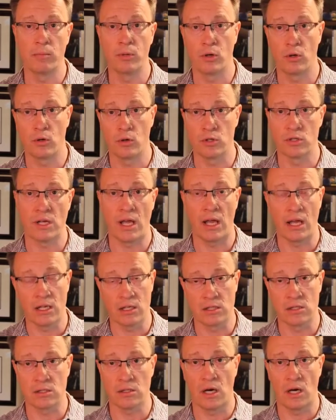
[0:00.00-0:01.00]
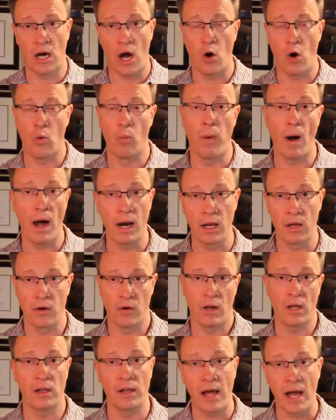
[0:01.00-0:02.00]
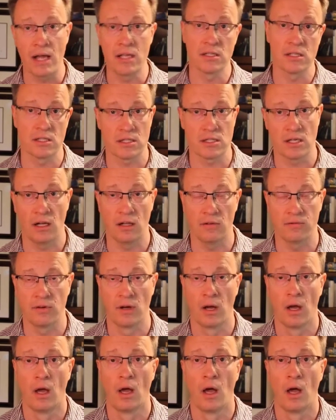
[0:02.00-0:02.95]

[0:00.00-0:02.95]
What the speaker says: because as our body realigns itself,